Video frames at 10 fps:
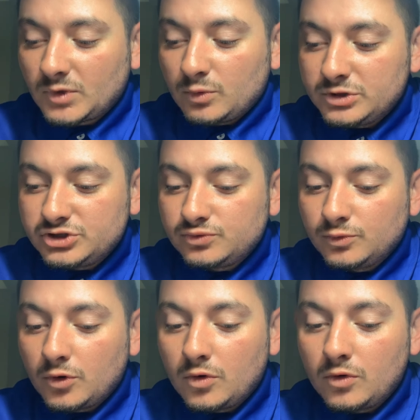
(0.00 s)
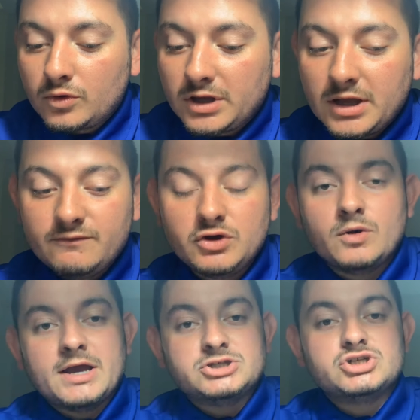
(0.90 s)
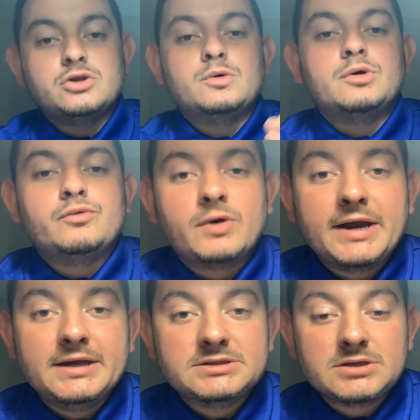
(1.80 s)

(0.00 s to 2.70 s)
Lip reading: which will give you a slower rate